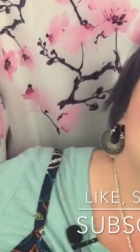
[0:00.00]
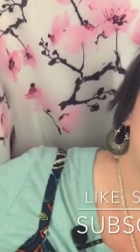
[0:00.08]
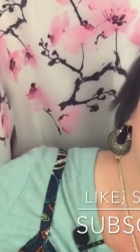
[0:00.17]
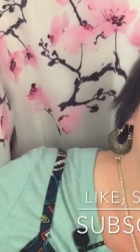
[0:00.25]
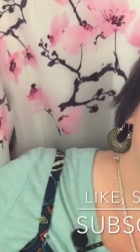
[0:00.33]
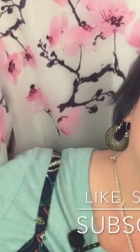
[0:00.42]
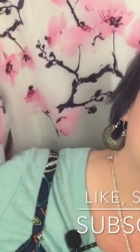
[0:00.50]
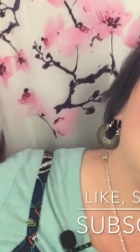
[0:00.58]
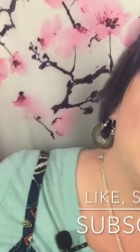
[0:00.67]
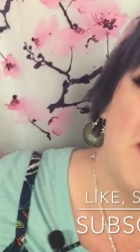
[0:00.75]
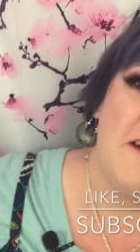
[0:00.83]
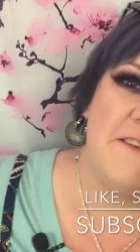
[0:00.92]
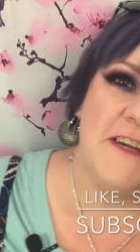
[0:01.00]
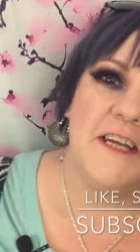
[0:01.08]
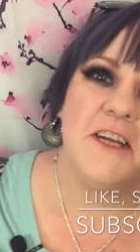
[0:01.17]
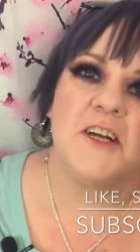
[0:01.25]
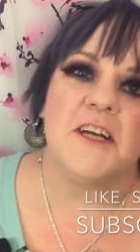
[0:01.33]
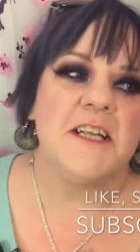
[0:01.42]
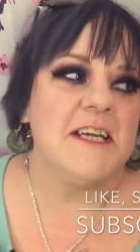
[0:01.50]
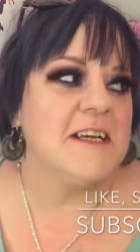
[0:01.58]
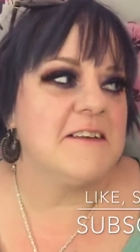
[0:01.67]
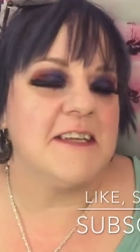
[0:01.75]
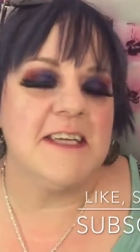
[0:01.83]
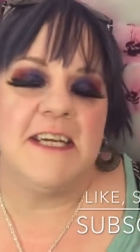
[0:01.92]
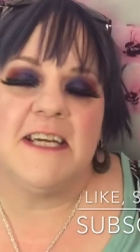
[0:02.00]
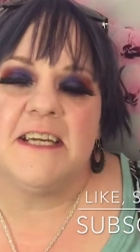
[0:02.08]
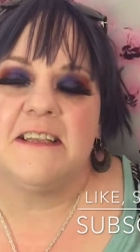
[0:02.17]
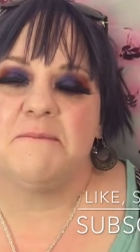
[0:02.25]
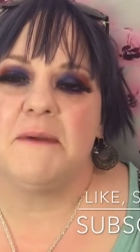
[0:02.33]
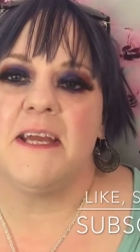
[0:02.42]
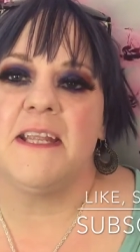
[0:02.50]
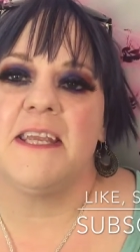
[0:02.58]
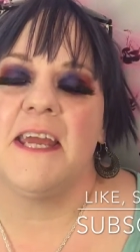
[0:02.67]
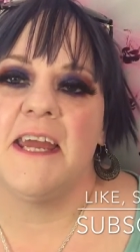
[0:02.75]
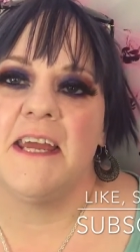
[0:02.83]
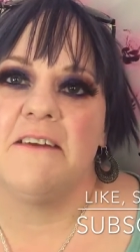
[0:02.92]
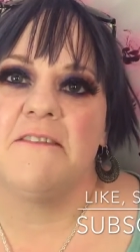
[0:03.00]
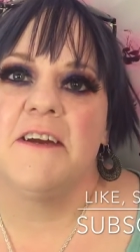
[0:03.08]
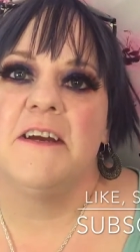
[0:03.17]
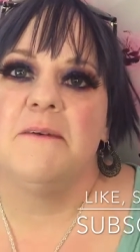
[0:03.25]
So you're going to hear traffic. You're going to hear the king in the man cave